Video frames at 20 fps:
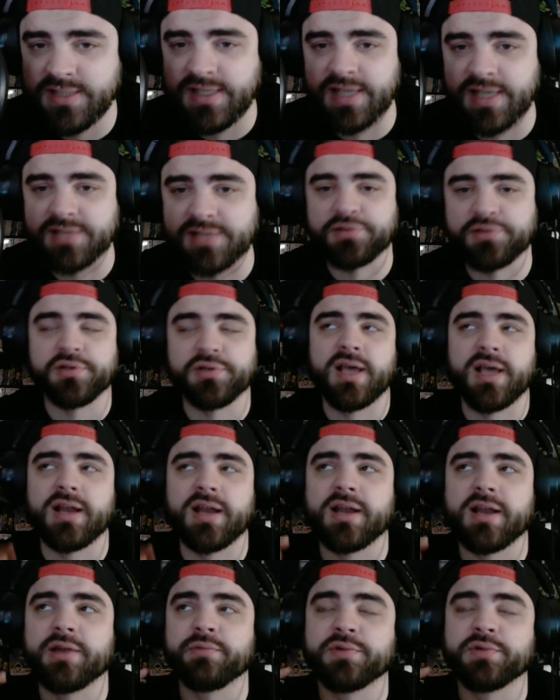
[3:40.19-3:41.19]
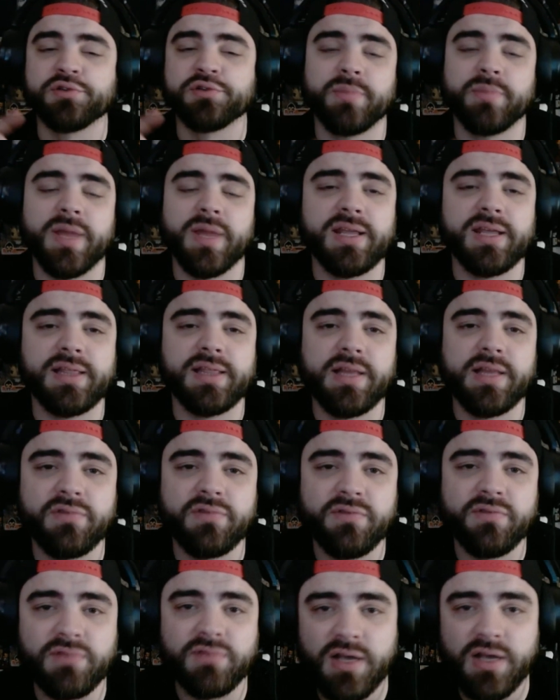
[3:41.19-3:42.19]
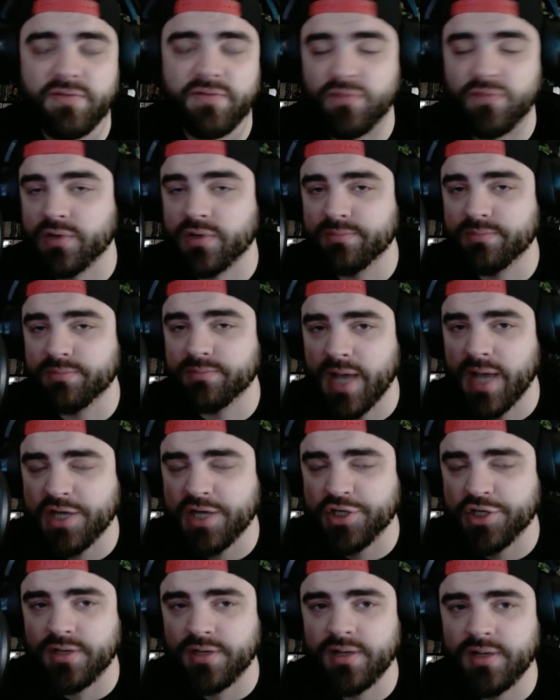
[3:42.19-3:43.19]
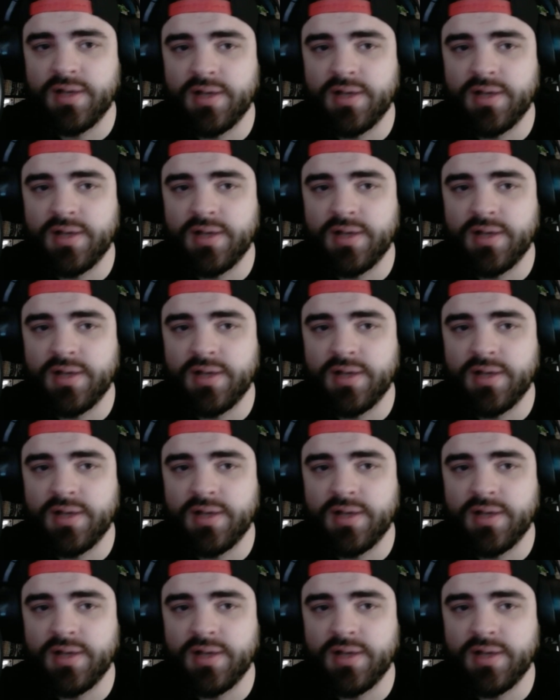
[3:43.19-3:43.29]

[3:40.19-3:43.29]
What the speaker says: He hasn't had anyone show him any level of love or compassion.